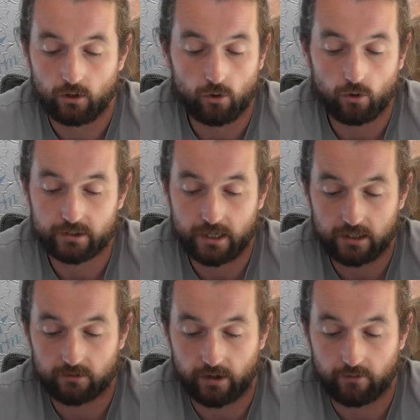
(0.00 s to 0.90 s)
or
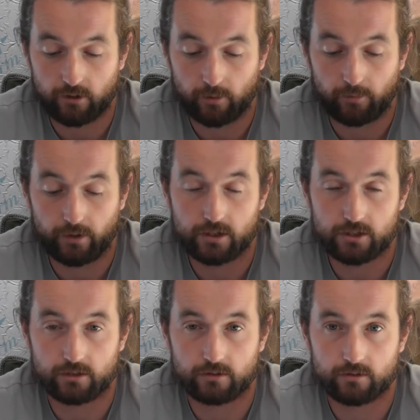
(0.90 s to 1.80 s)
tender out the
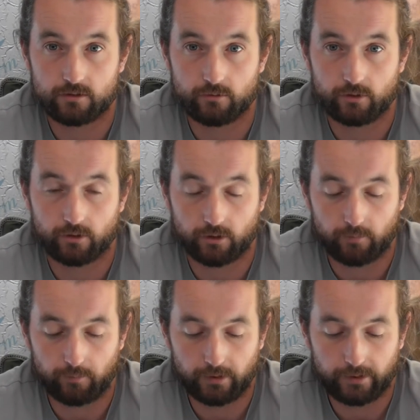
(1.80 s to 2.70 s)
operation to another
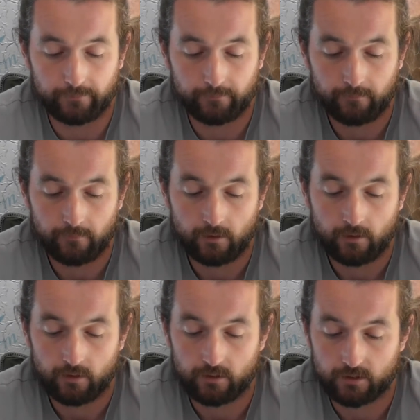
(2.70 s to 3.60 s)
company.
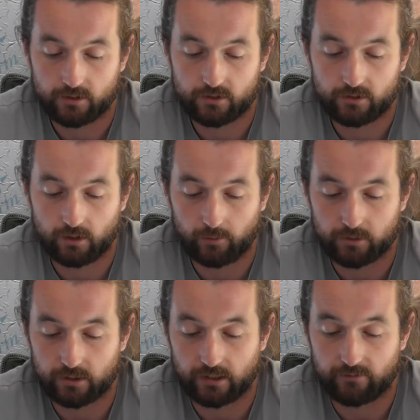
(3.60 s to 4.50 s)
This
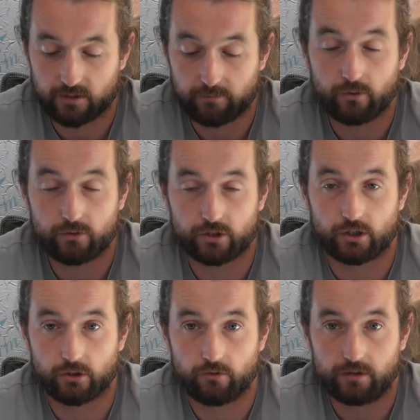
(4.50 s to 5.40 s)
option gives the most
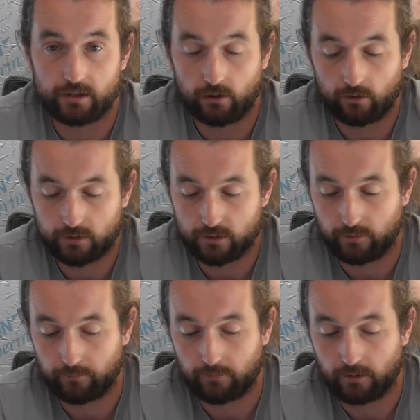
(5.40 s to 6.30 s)
security long
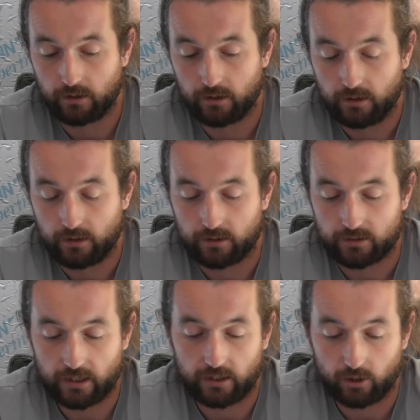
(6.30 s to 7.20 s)
term. The
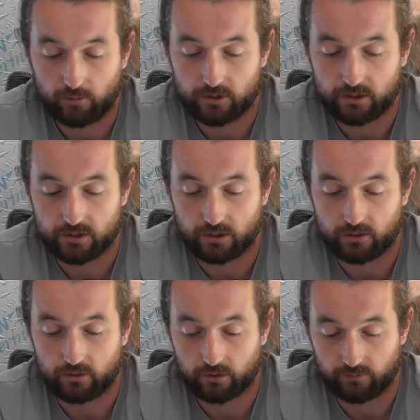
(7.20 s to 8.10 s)
second option is to
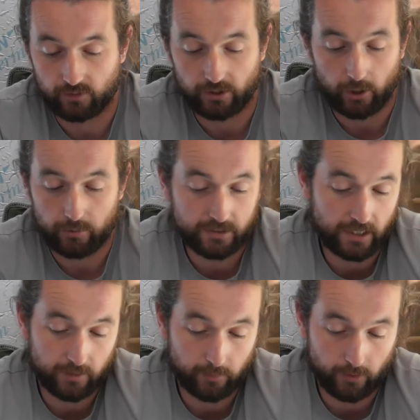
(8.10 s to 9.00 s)
conduct a fully open
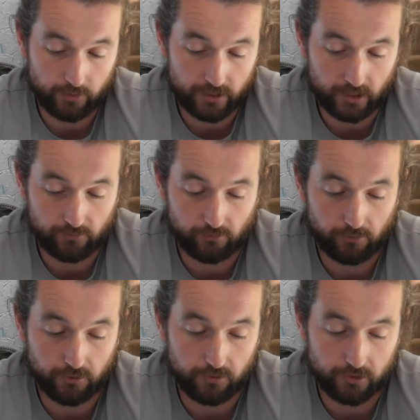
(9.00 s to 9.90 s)
tender process for a new